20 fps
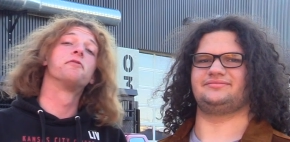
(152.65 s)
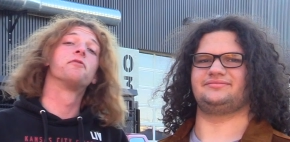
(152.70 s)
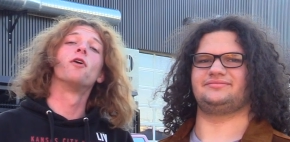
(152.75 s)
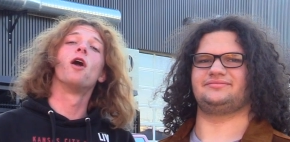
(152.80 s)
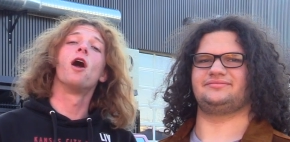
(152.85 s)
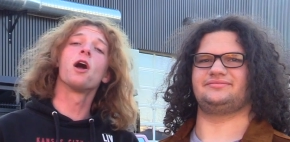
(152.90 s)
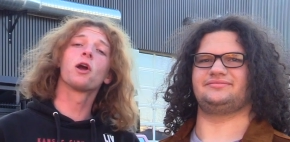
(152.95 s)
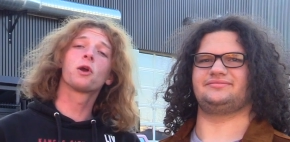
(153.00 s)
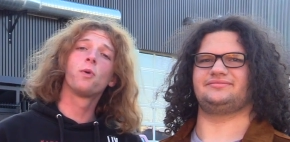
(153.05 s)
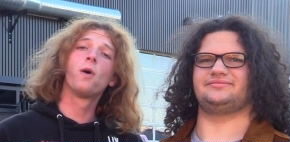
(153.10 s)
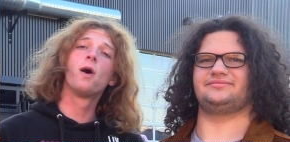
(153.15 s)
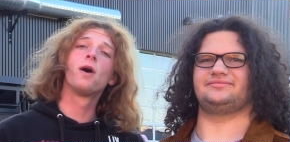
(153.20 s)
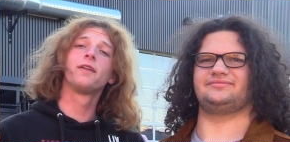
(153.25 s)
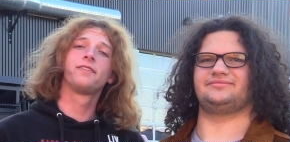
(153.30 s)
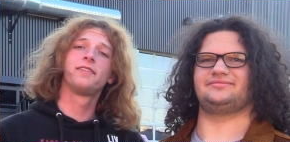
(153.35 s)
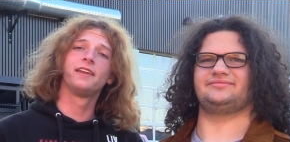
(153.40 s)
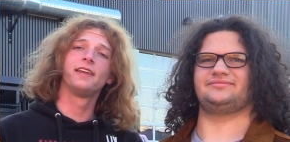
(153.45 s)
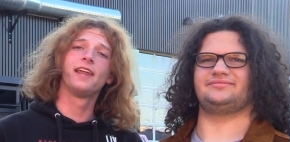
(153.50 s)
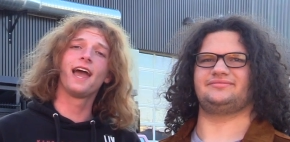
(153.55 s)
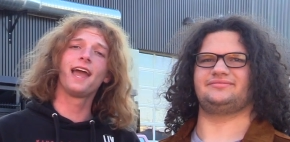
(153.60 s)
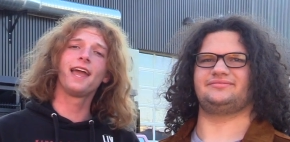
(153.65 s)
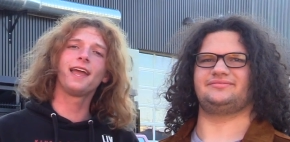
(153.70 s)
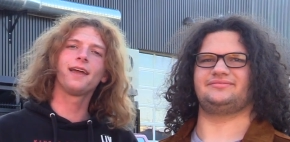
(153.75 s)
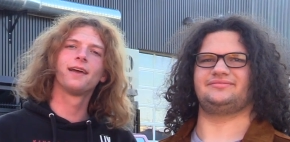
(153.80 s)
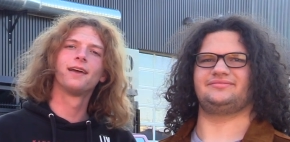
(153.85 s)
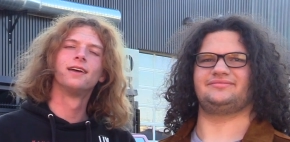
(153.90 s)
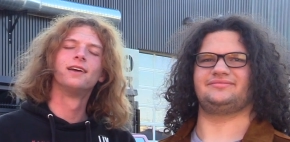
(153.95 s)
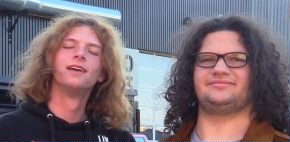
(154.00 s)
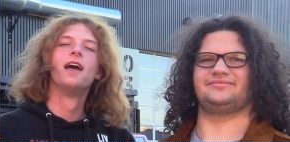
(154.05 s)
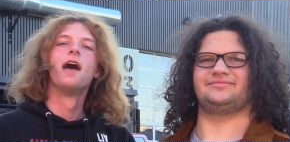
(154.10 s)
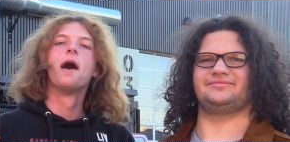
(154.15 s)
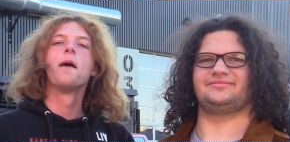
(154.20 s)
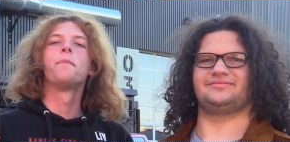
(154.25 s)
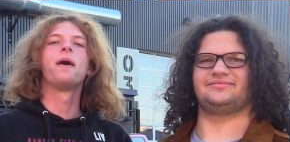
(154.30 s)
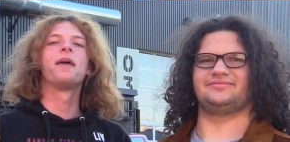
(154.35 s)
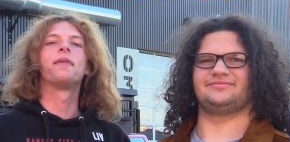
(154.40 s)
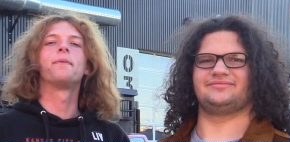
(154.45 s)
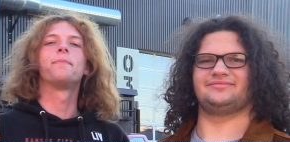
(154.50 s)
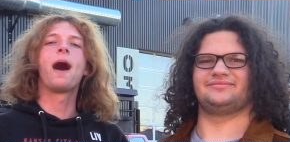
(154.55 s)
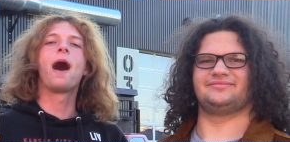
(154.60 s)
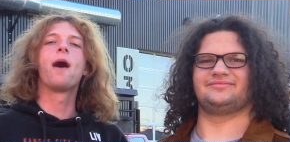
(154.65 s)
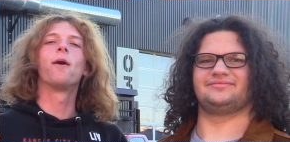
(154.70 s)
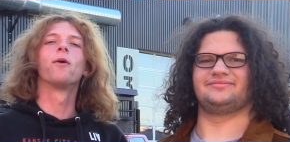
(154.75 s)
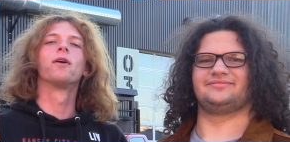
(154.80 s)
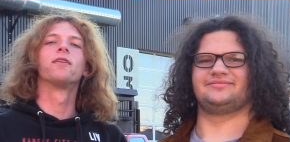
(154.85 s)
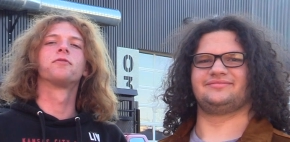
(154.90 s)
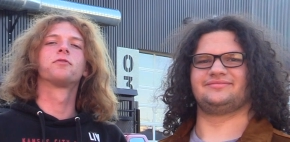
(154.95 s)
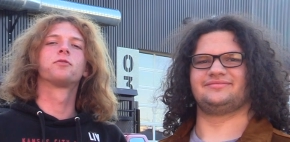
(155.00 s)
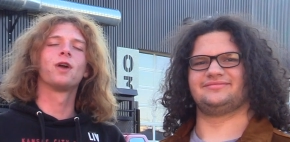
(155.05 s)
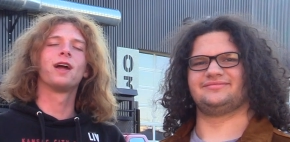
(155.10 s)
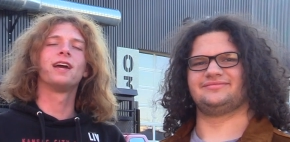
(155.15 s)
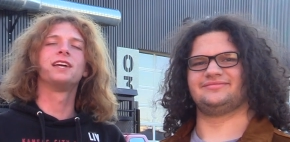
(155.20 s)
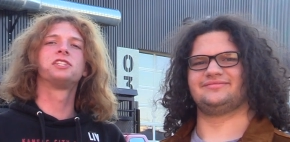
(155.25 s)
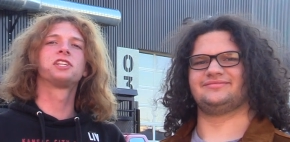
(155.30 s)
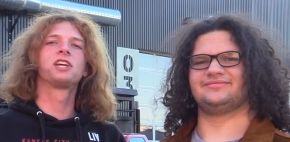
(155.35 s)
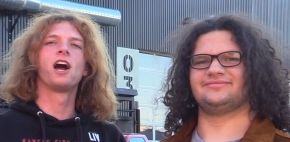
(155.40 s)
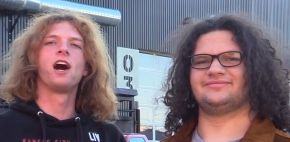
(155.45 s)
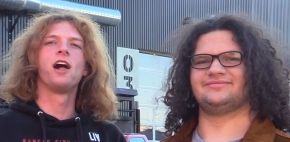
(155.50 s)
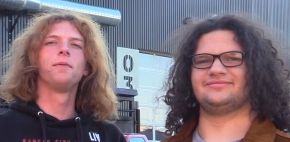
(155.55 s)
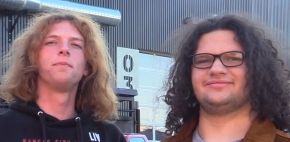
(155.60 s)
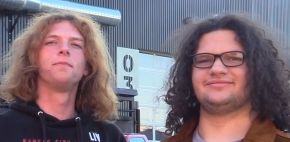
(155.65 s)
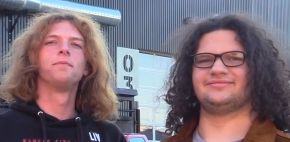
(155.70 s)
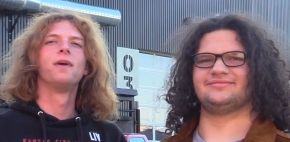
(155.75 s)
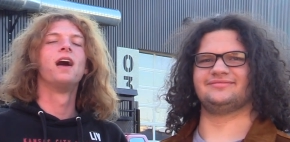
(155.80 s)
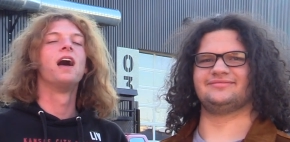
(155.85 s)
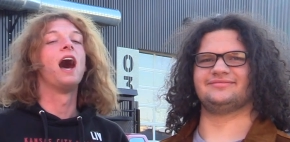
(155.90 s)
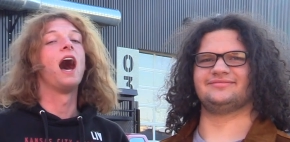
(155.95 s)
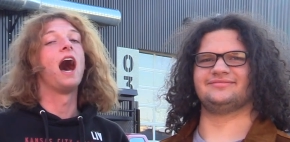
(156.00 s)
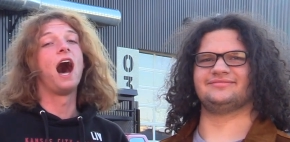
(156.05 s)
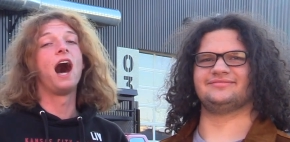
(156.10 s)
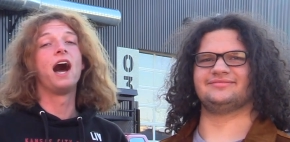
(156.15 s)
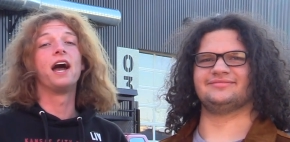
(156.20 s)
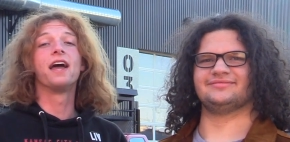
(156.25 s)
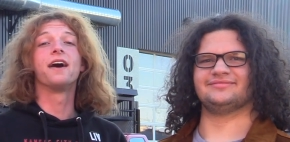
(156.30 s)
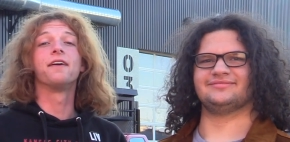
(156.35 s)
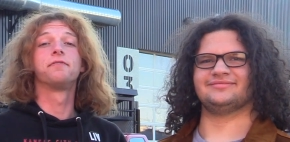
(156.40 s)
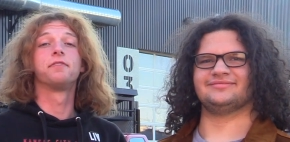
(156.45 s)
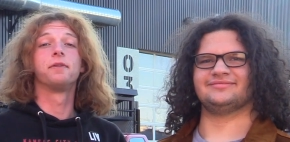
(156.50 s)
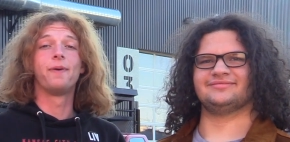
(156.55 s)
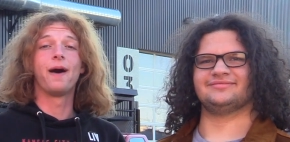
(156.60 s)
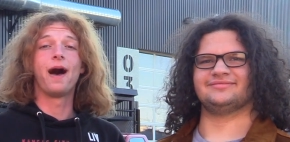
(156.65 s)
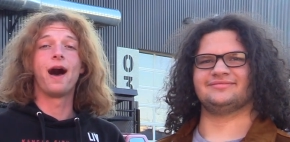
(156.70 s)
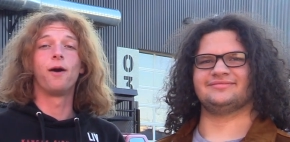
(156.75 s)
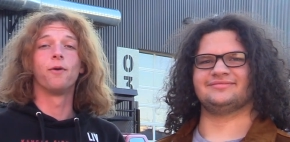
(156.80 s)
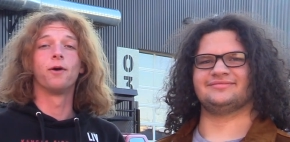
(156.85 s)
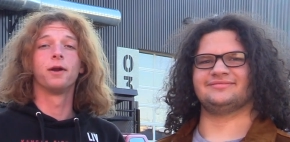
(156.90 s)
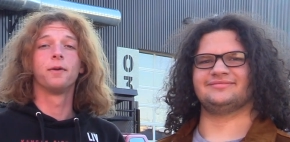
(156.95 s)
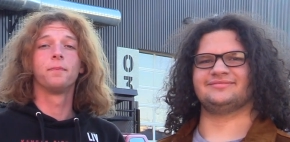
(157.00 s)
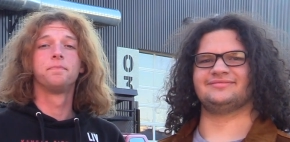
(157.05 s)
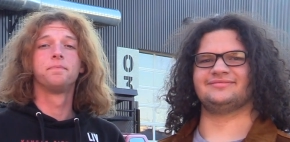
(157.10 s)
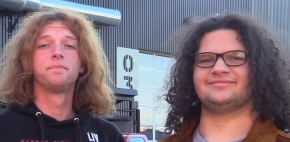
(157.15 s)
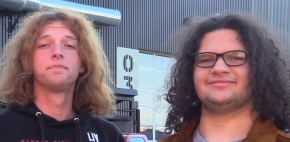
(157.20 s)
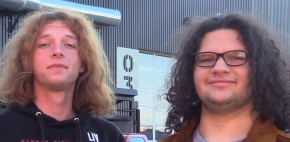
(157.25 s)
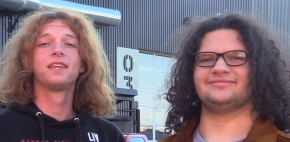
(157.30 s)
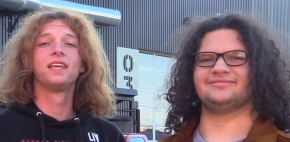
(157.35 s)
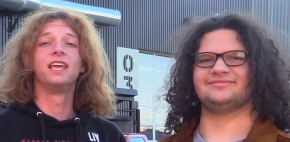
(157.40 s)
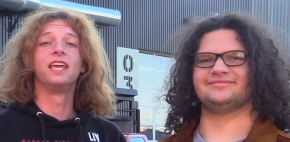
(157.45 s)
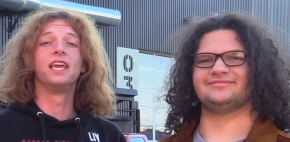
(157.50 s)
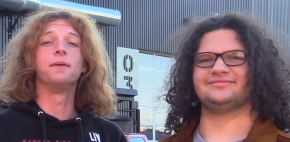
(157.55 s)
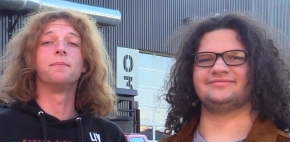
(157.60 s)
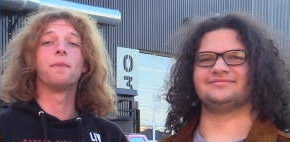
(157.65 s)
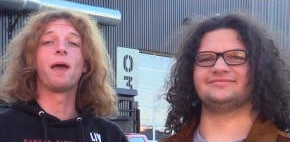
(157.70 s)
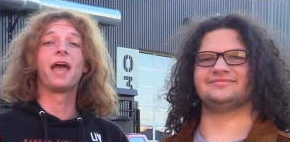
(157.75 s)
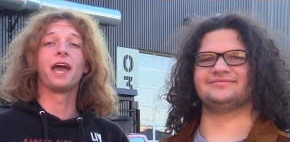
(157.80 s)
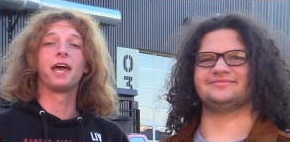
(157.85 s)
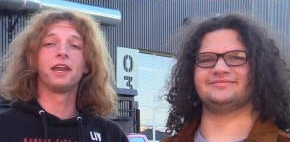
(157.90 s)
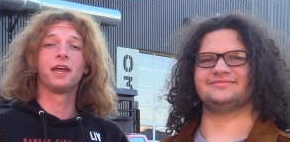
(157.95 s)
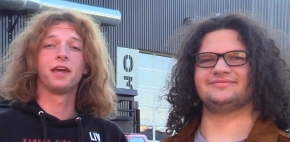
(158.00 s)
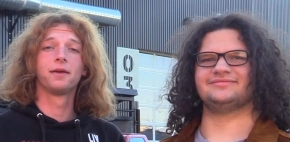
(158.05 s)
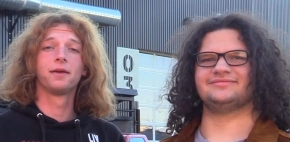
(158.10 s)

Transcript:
Speaker 1: for our quote of the day, by the power of Grayskull, I have the power. e man